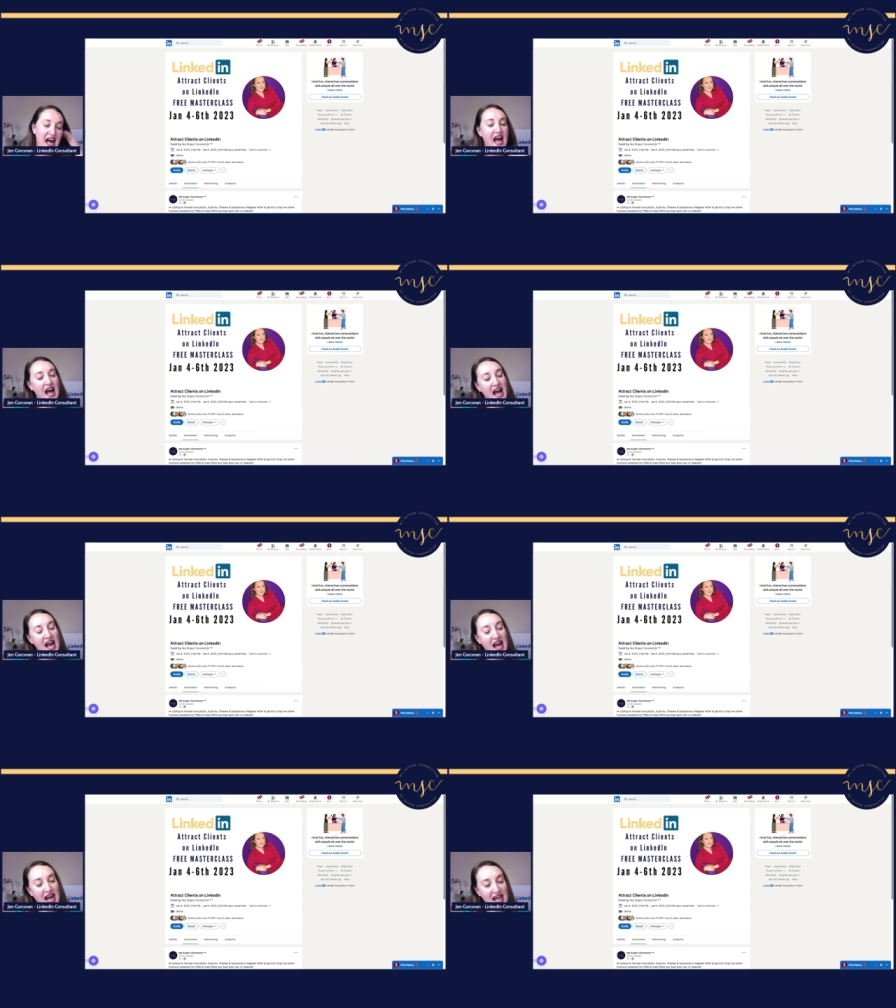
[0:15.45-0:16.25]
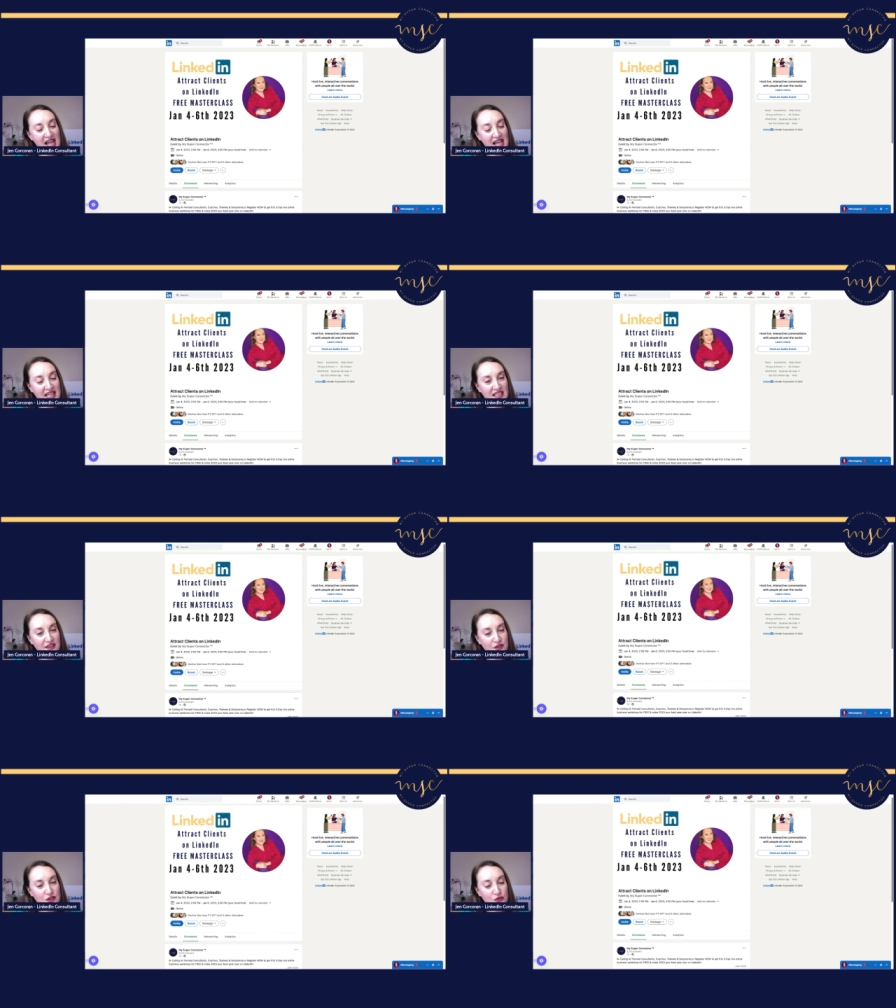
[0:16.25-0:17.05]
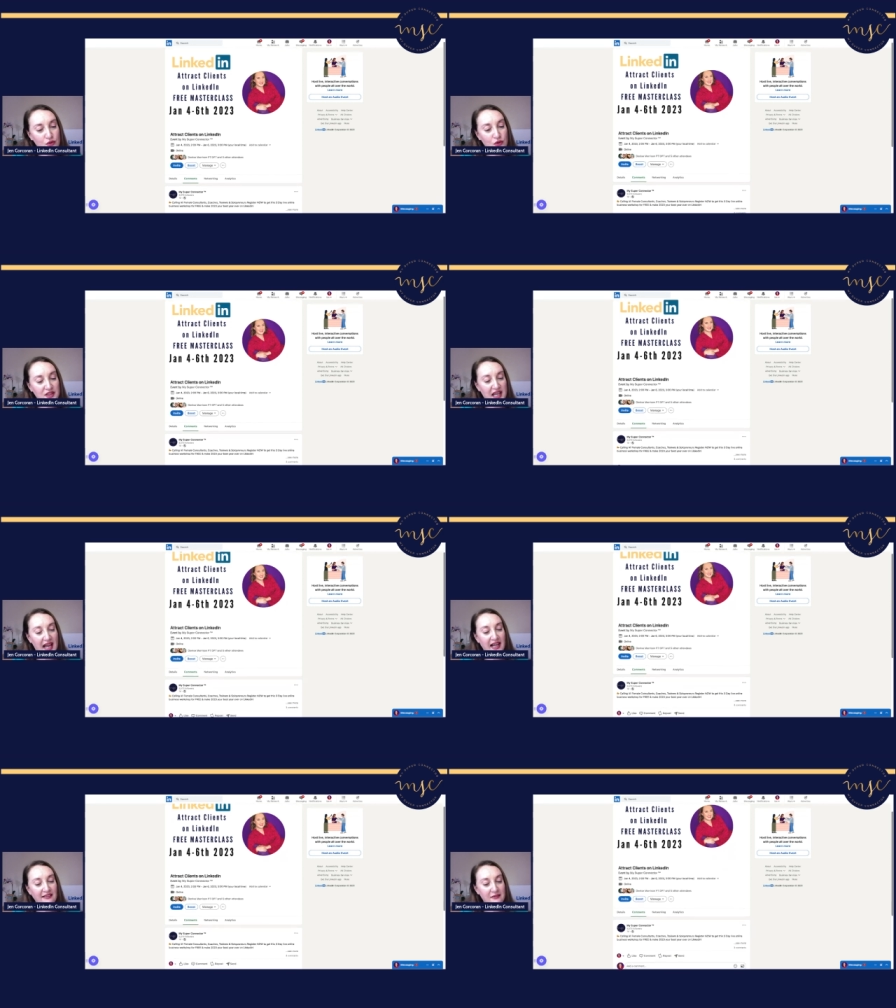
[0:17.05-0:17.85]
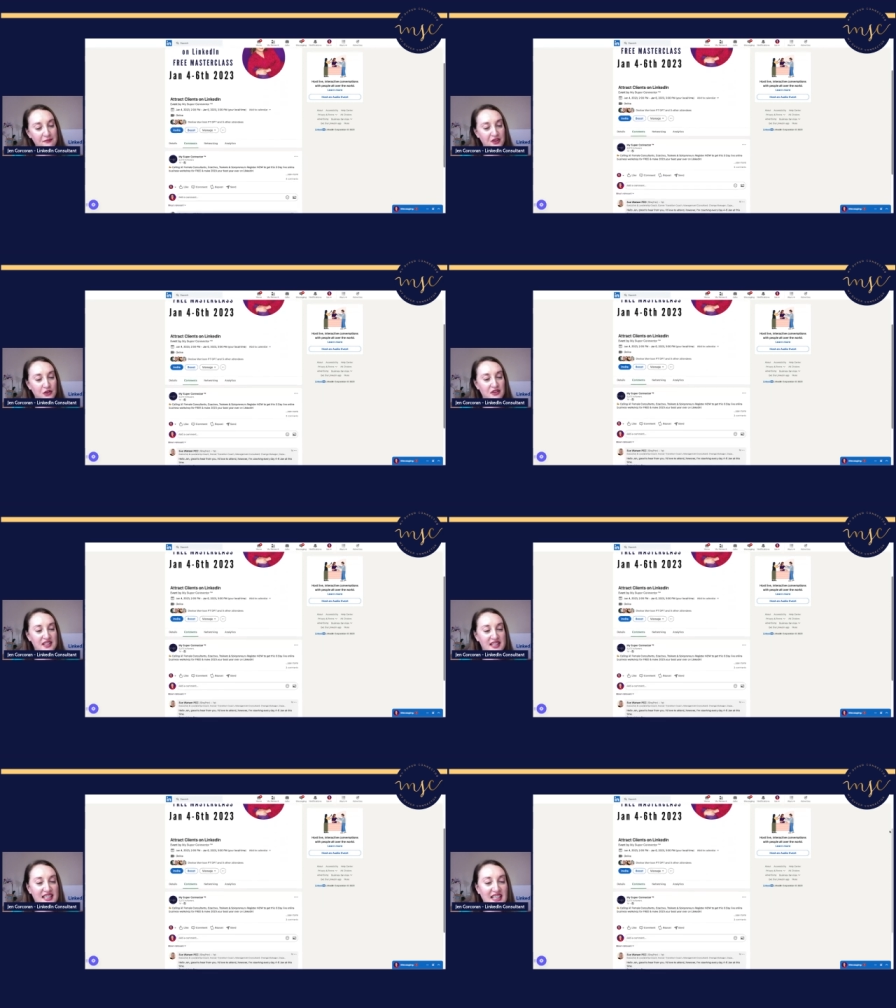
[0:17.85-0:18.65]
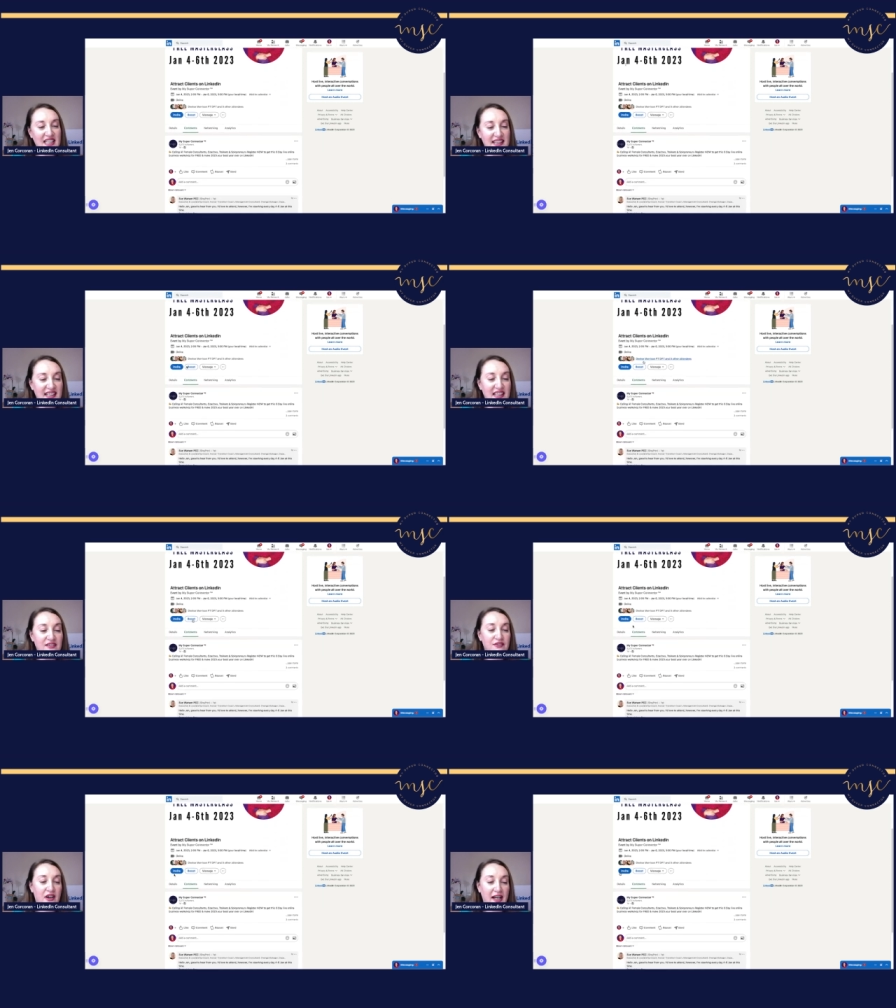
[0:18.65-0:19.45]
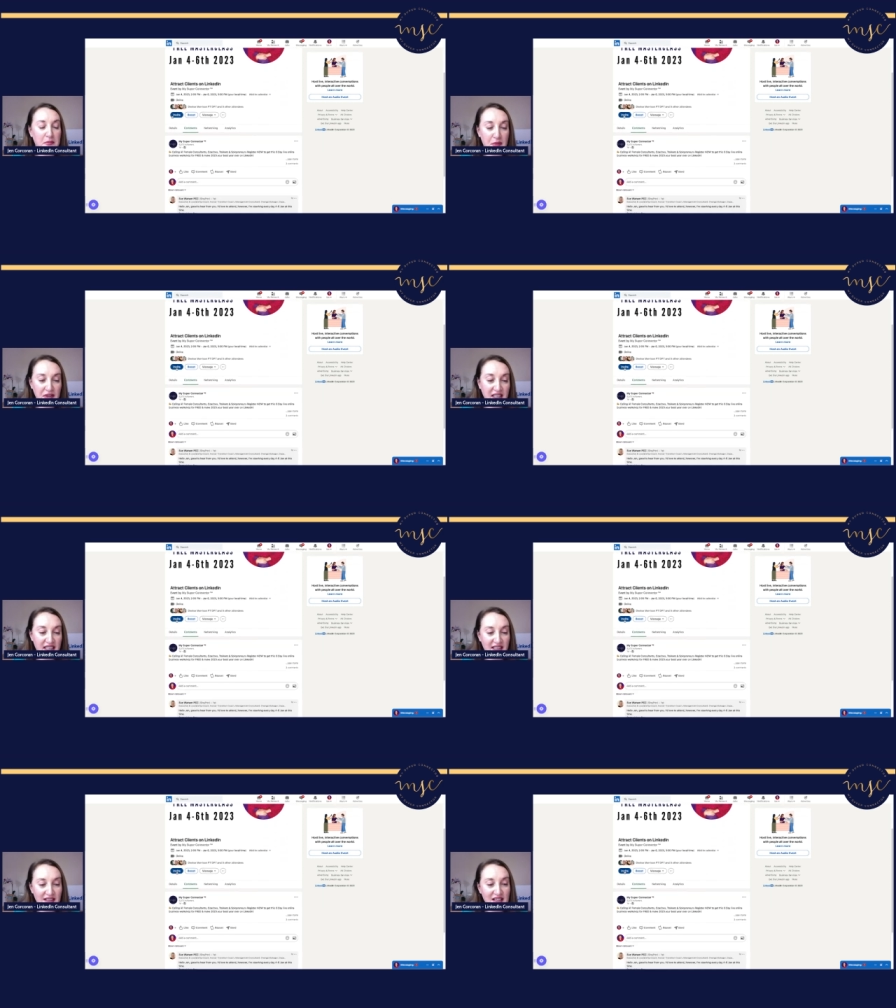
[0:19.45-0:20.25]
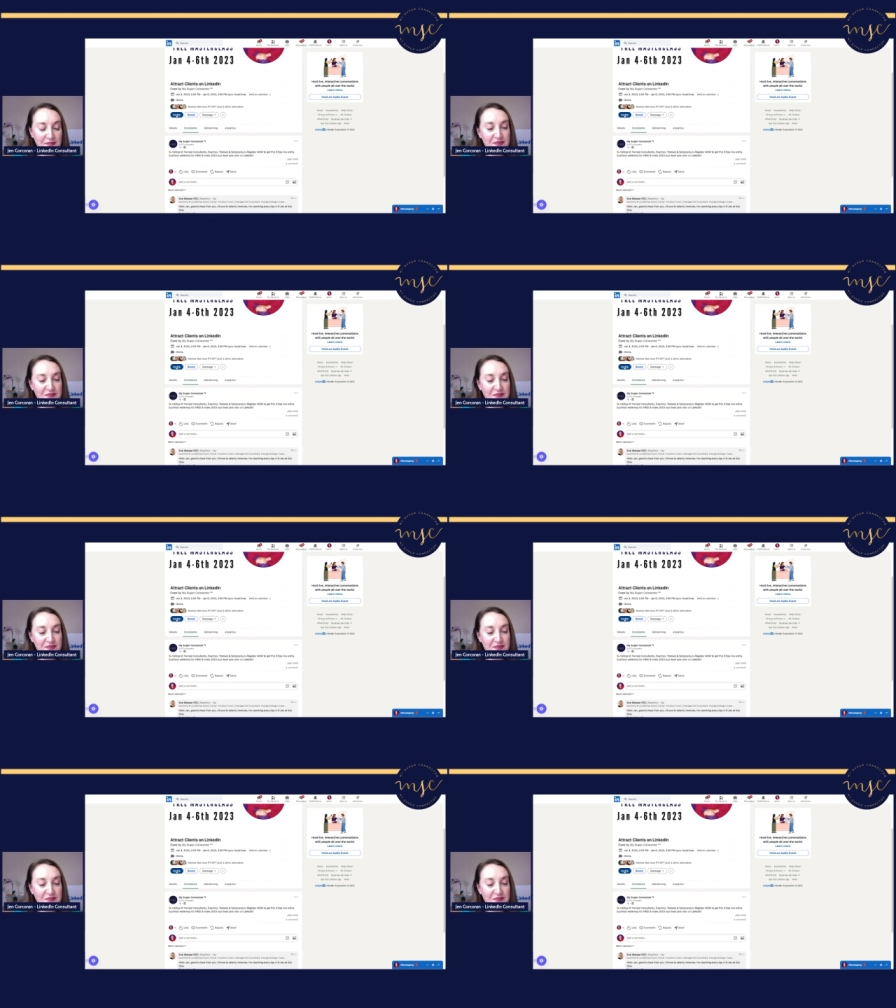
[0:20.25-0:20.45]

And if you scroll down, you can see the invite button here.